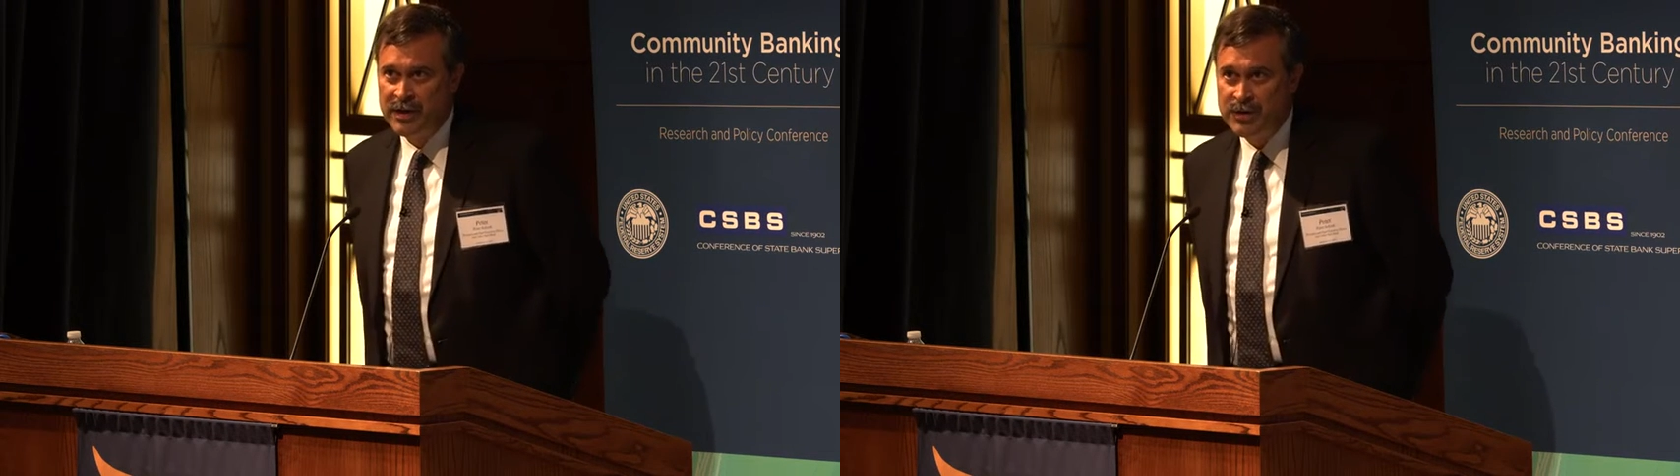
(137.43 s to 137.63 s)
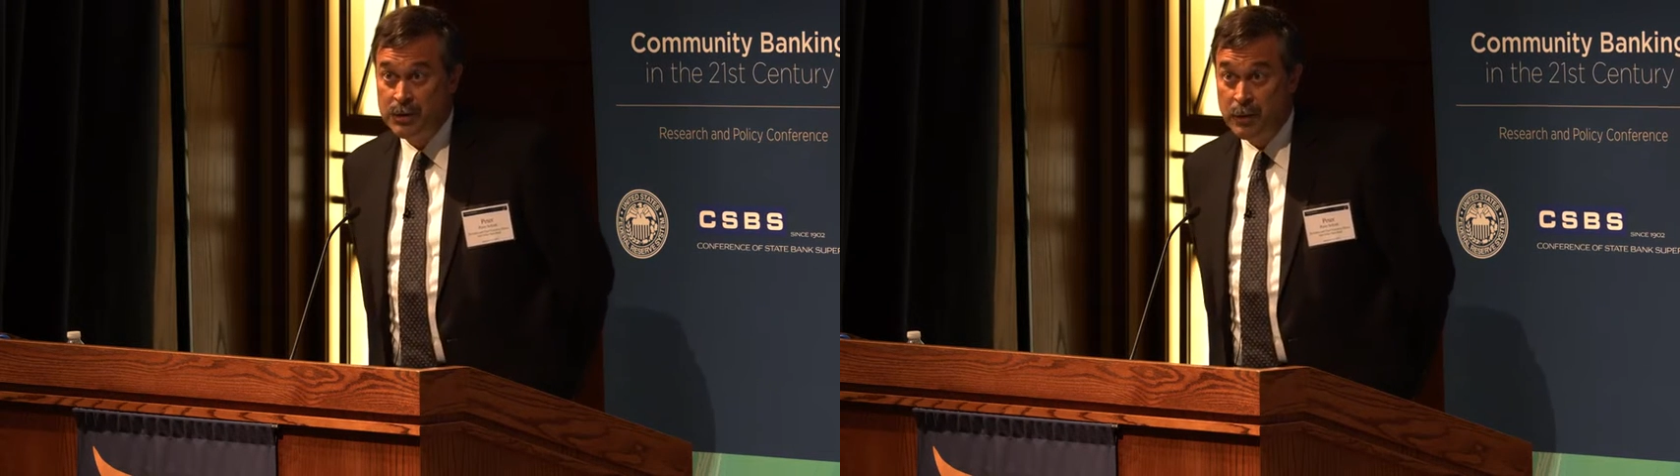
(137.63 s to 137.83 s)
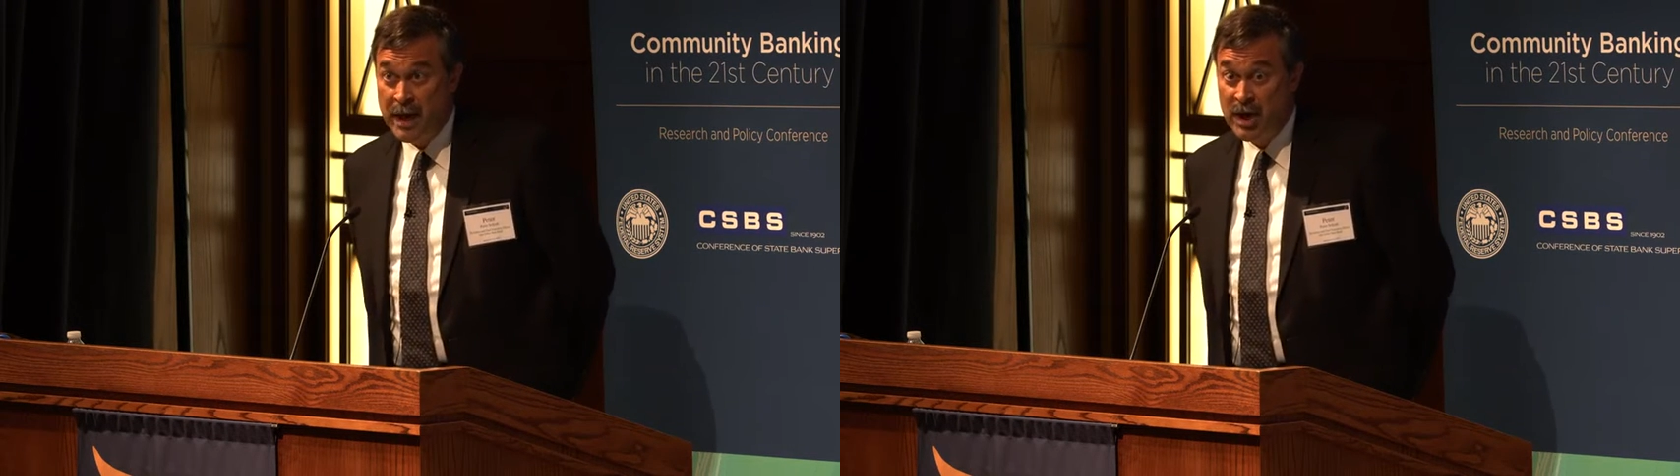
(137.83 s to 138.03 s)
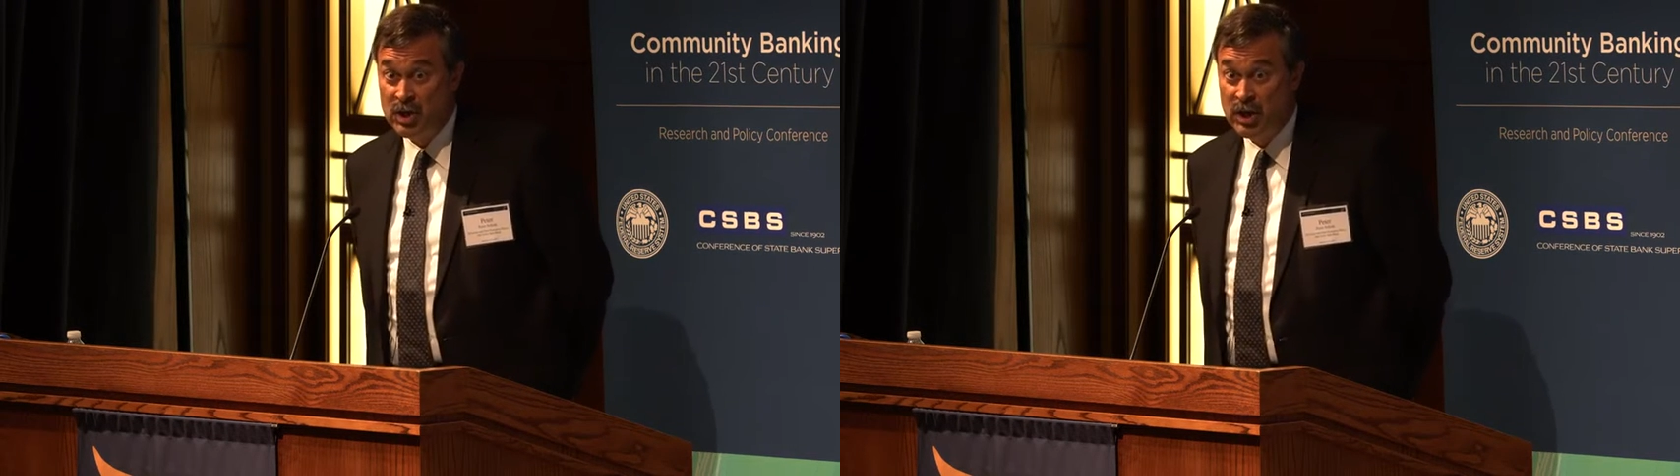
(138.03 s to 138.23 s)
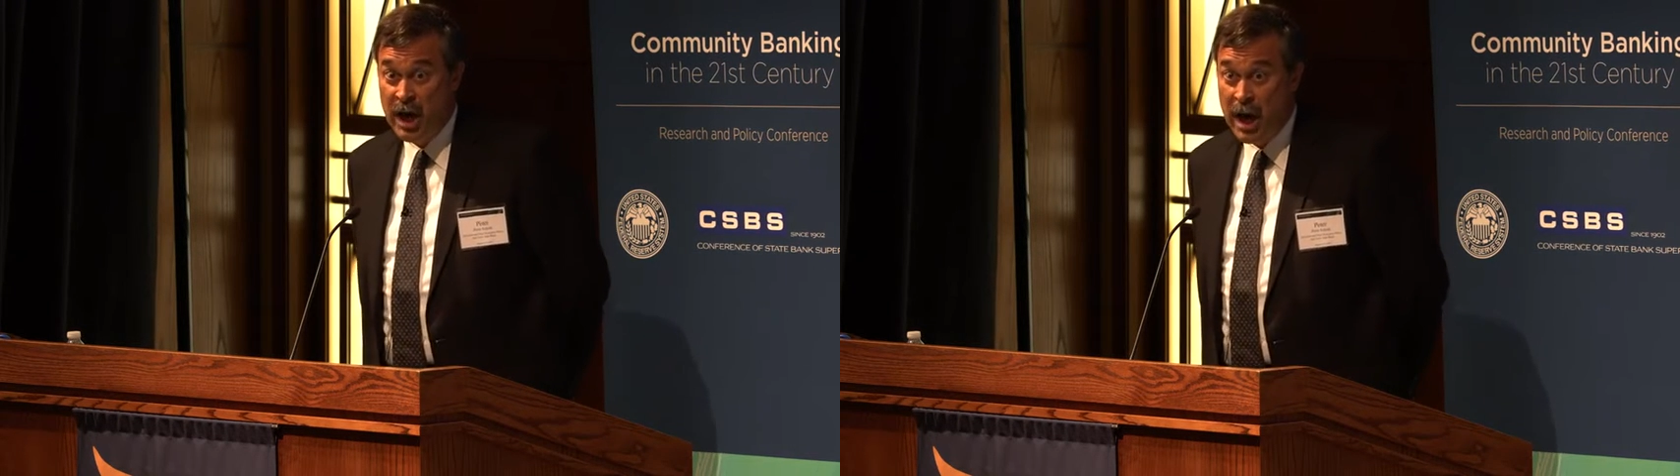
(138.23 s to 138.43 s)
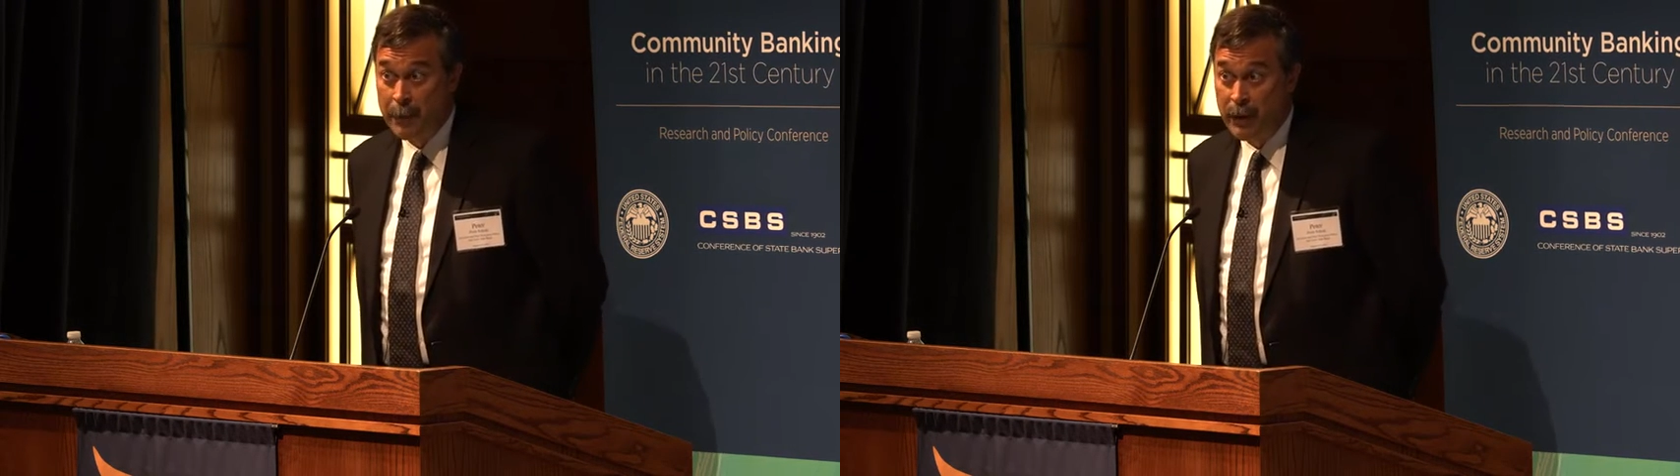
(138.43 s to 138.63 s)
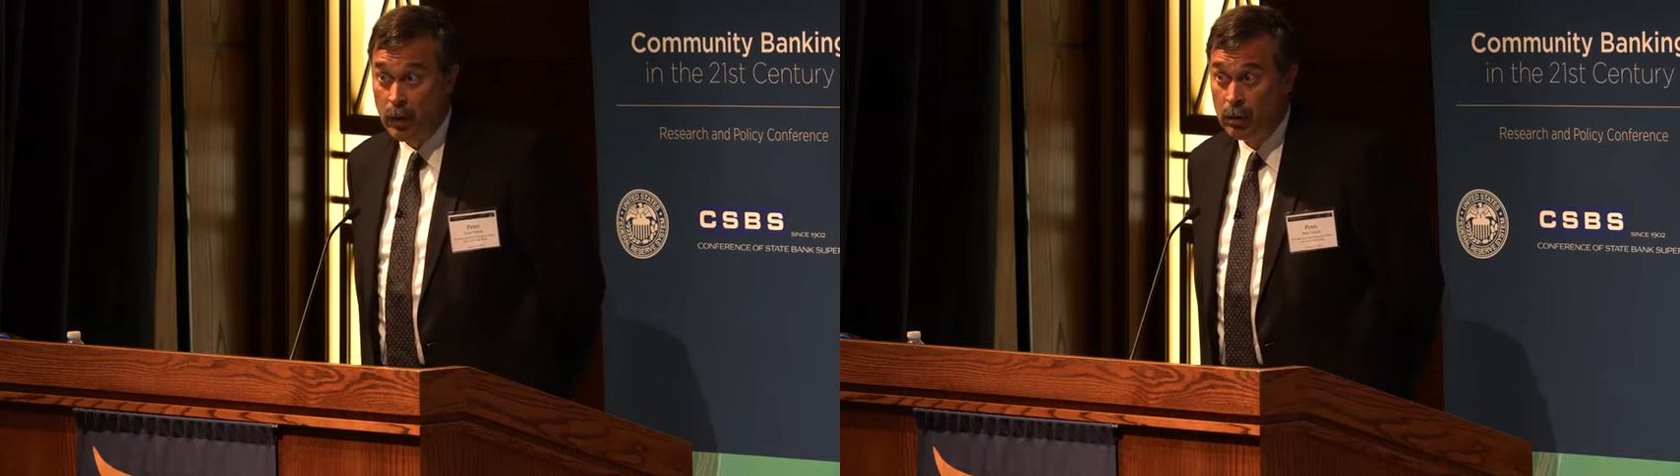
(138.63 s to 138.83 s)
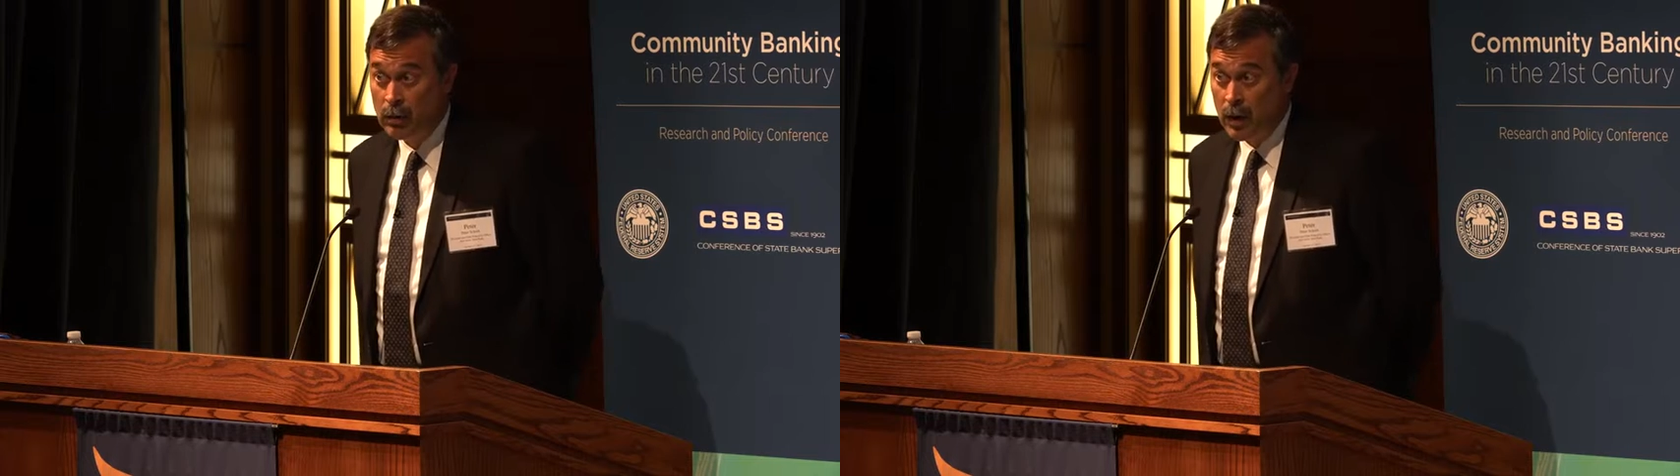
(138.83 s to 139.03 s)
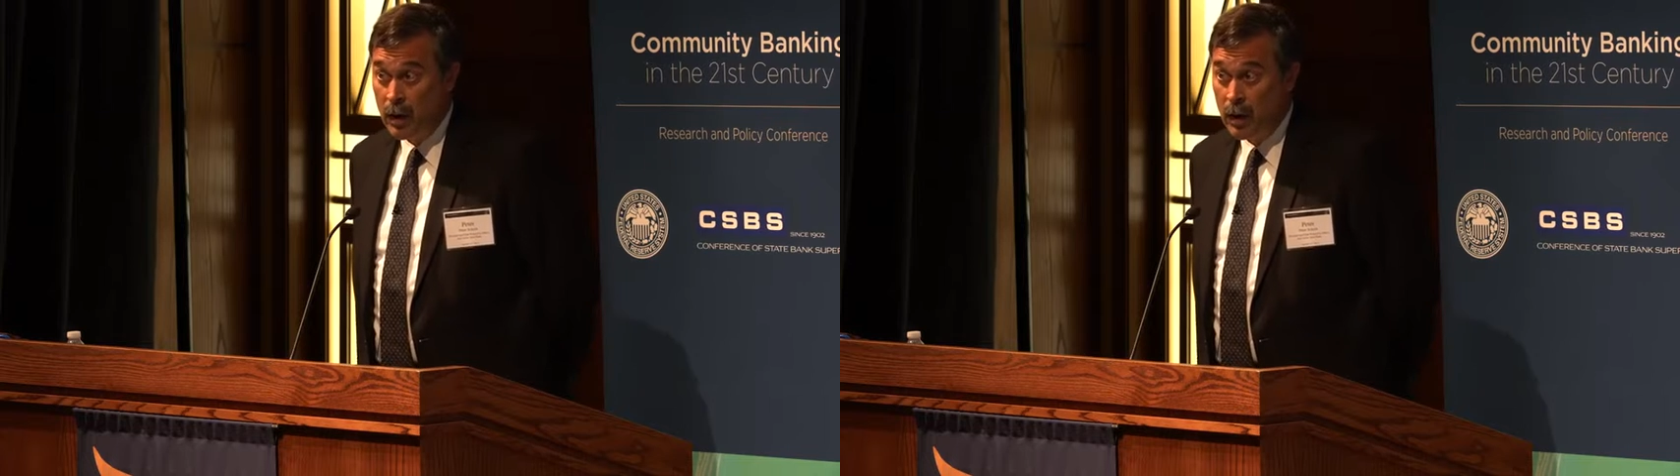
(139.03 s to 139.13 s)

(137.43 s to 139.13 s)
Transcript: to manage capital